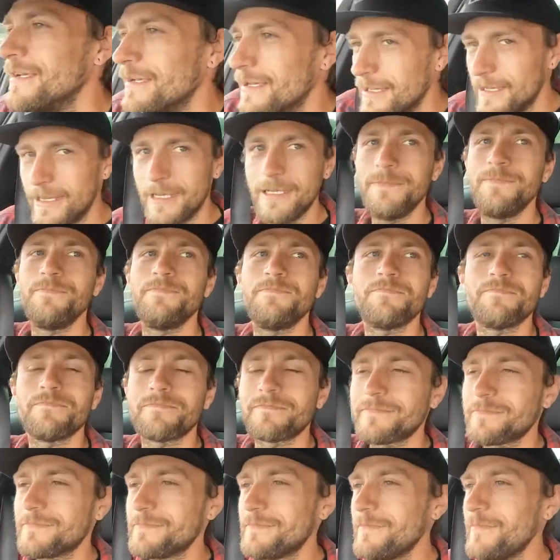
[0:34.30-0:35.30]

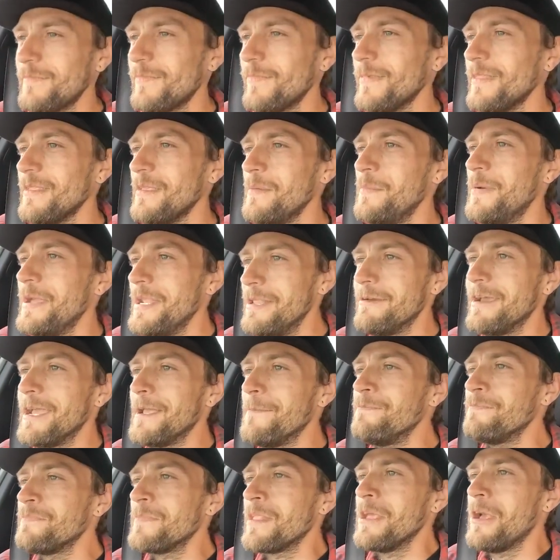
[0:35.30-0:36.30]
But
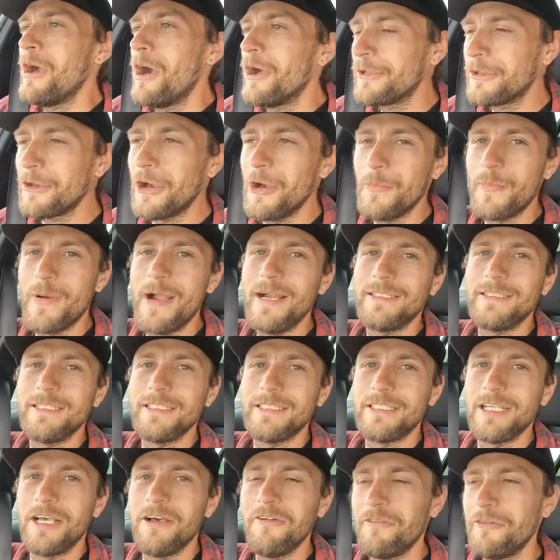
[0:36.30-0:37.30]
anyway, I got back to
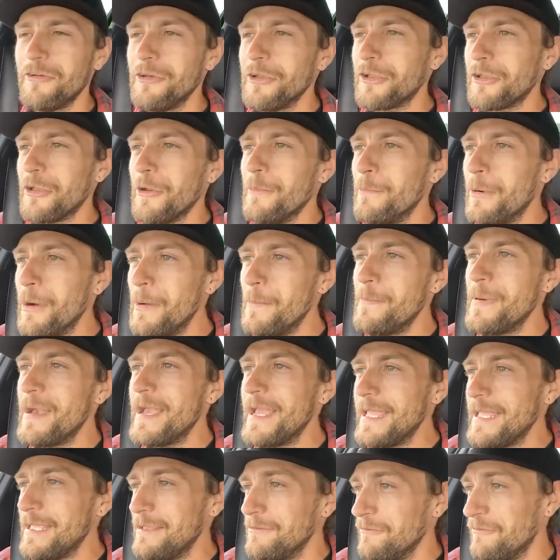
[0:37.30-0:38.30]
Suffolk. My
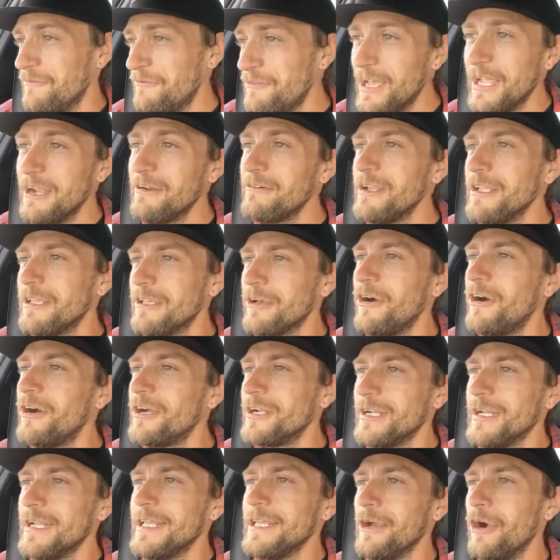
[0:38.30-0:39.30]
mate very
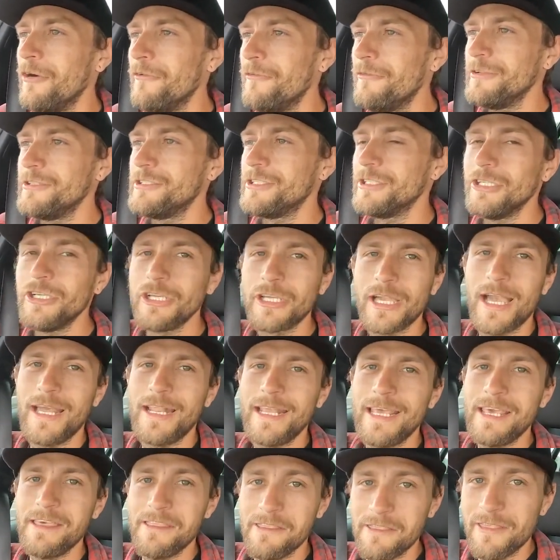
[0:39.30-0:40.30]
kindly offered to look at
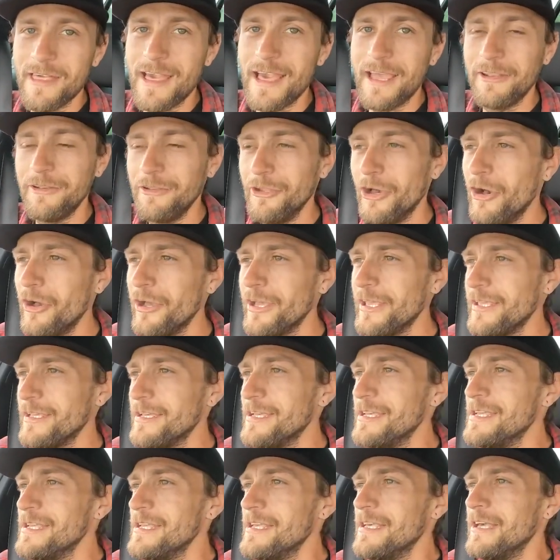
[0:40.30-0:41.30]
it that night.
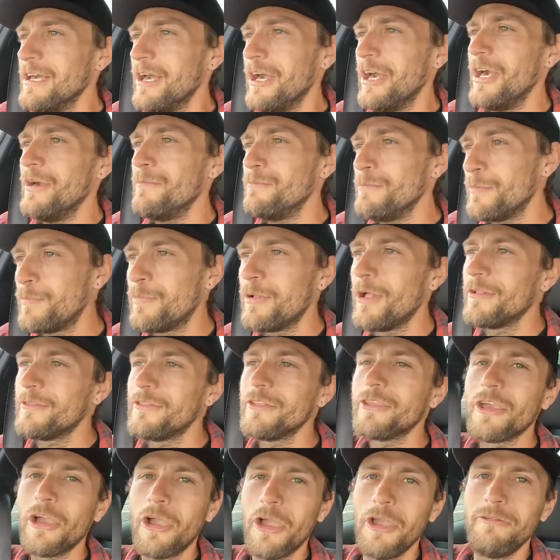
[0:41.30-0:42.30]
We plugged
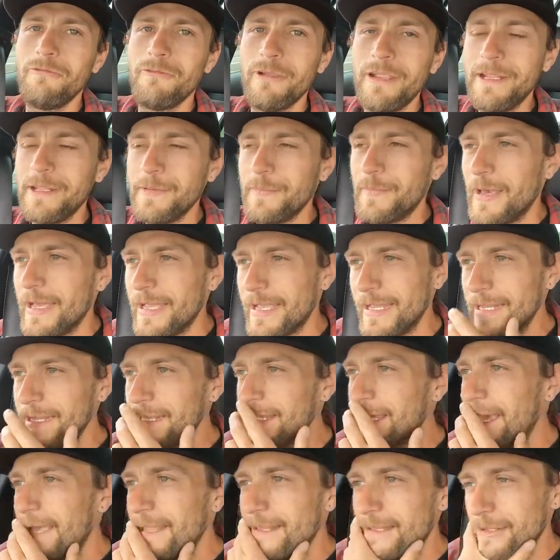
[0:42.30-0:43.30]
the code reader back in
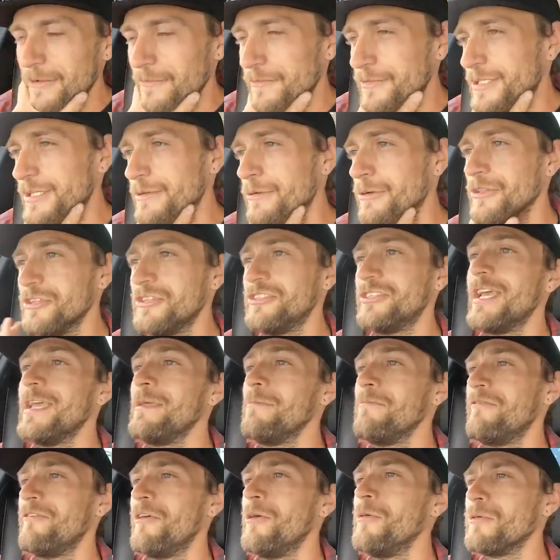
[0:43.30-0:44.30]
again, and obviously got the
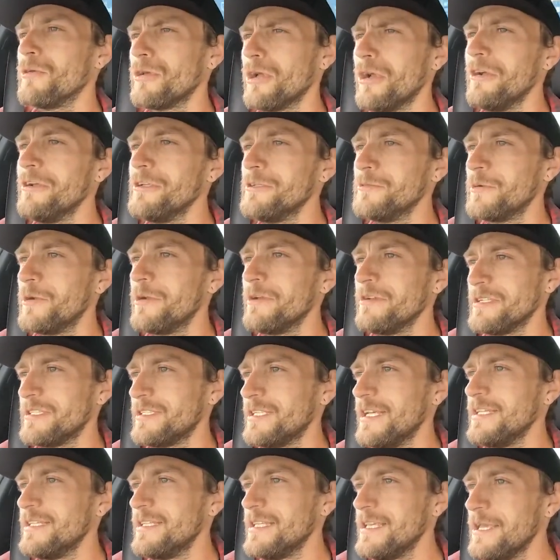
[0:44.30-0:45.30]
same fault codes where it
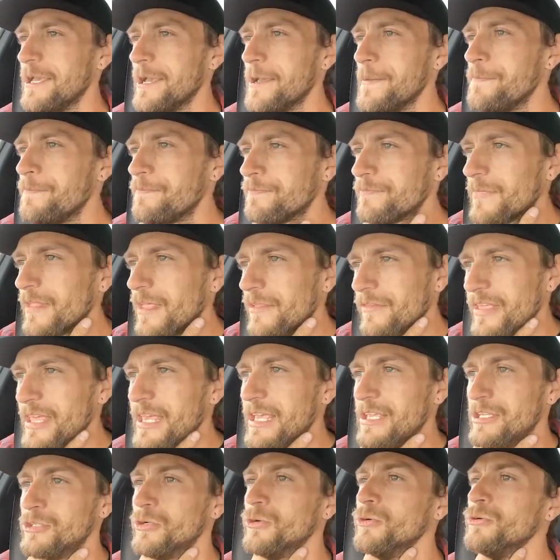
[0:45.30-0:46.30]
said the
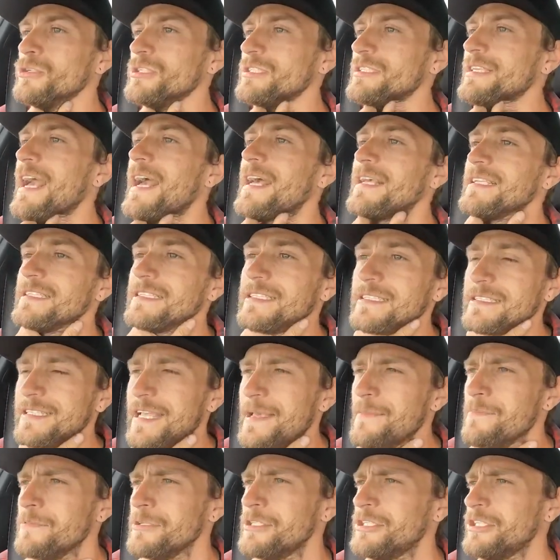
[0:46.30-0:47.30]
exhaust gas
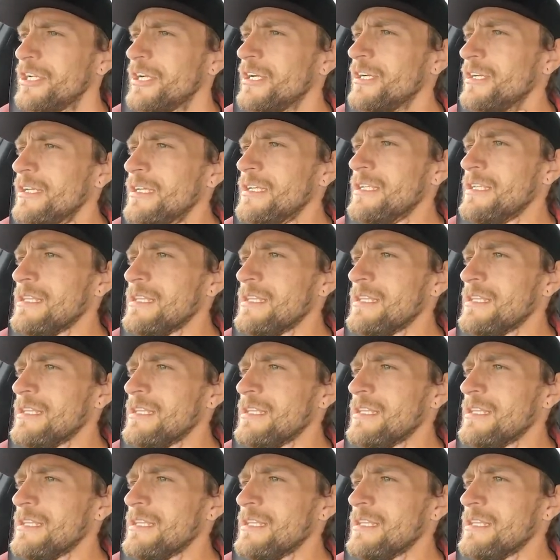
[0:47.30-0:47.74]
temperature